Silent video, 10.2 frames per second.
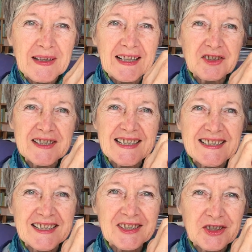you
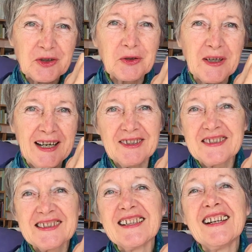electricity into your
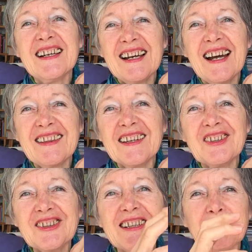house, and
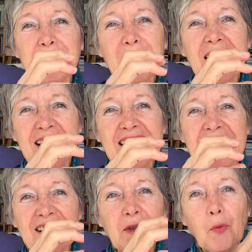then you can plug
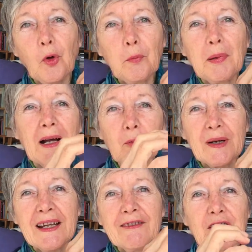in at the wall plug
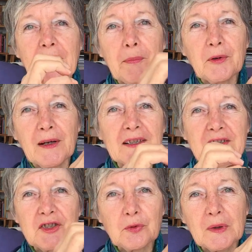whatever
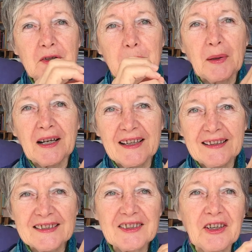apparatus you want to plug
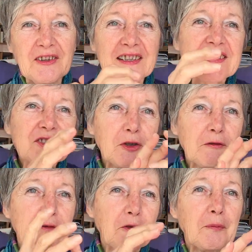in. So this is sort
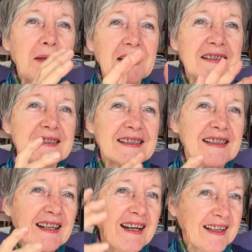of, for me, it's
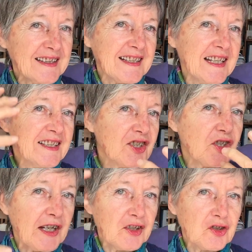like it's the
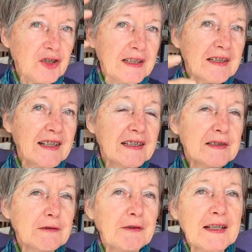interchange, the
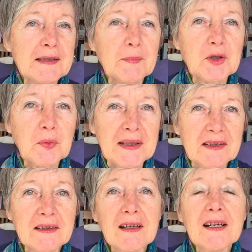interface
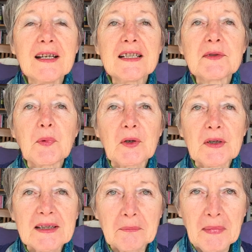between
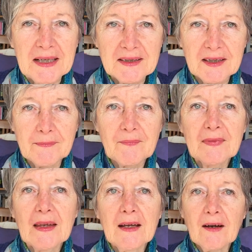spirit and matter
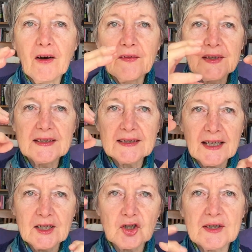are these
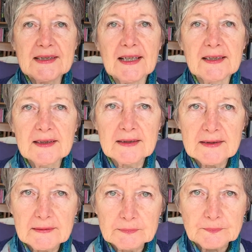energy
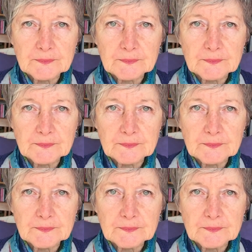centers.